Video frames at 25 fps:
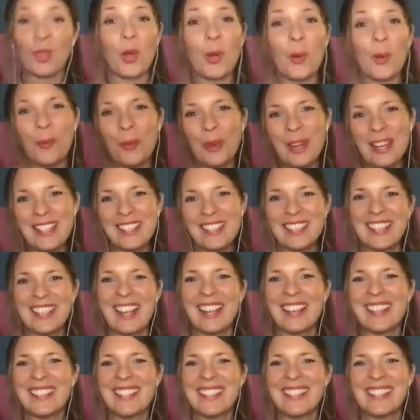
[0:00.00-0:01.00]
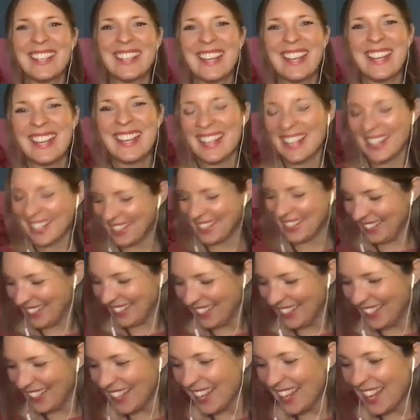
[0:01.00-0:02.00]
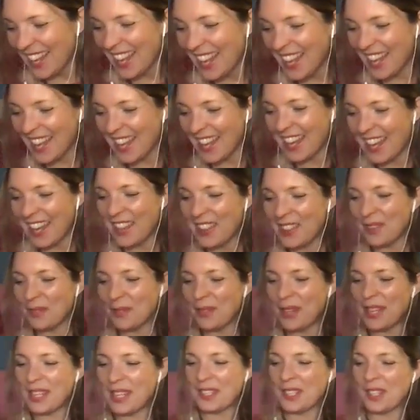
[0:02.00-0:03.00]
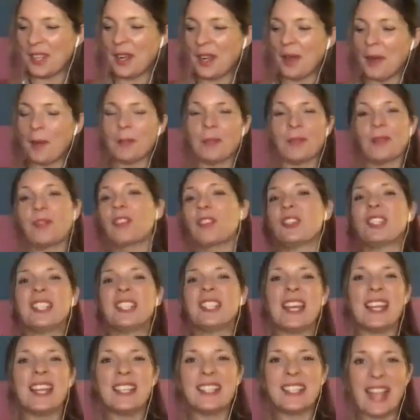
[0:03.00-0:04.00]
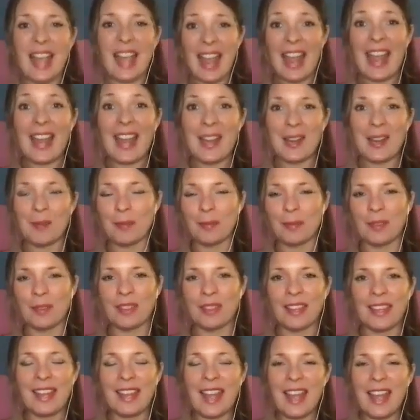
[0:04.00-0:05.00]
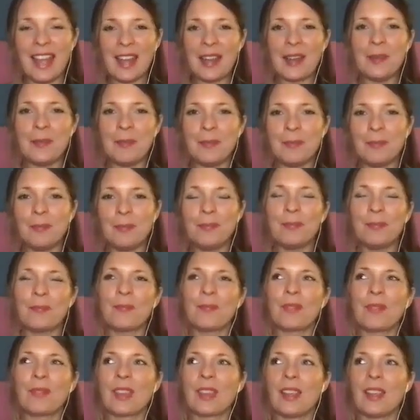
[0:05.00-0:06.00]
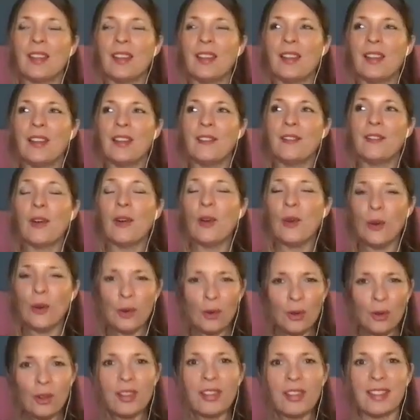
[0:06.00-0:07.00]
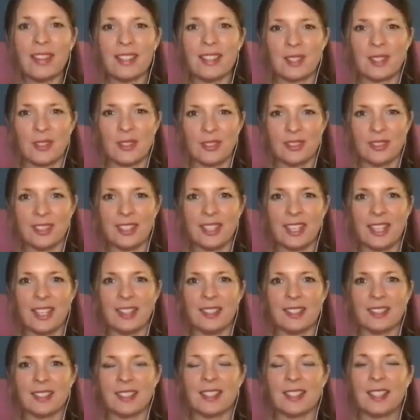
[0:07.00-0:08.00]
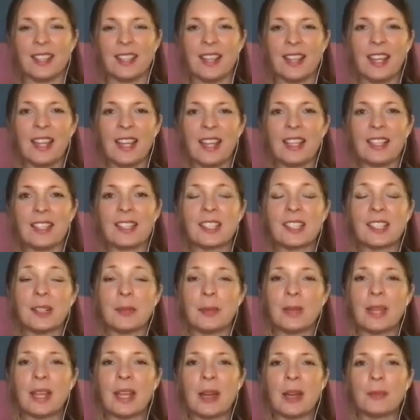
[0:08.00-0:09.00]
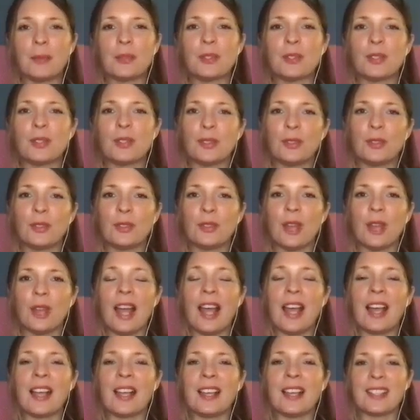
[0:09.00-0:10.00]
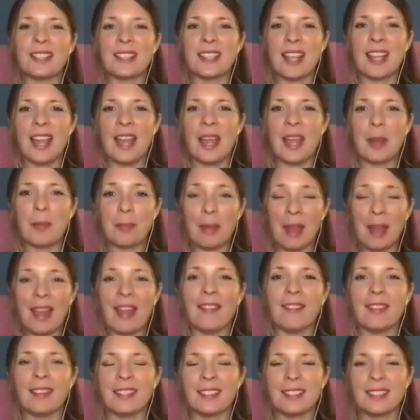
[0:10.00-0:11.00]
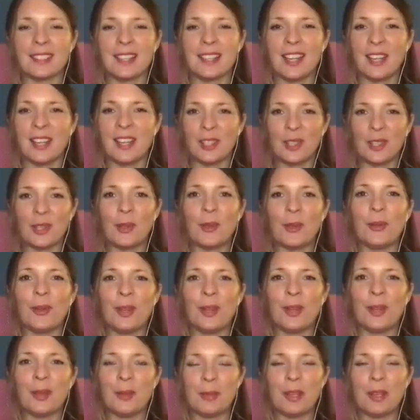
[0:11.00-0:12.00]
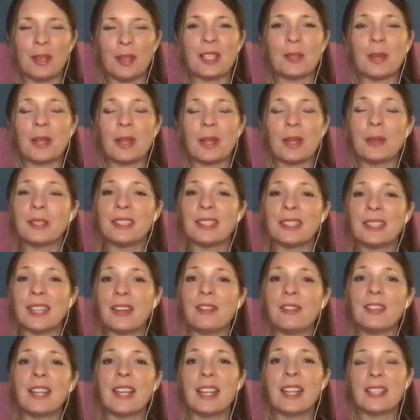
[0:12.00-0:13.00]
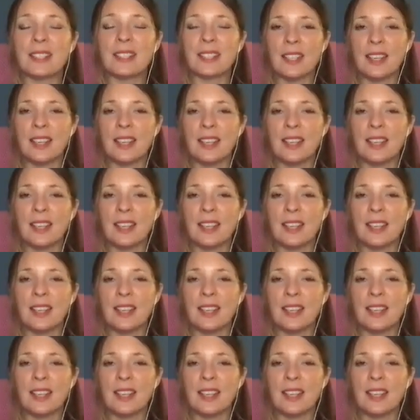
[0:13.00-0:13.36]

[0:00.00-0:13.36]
We shall see. In the meantime, today's aim, the aim for all of this content is to be able to, as a parent like you and me, to be able to navigate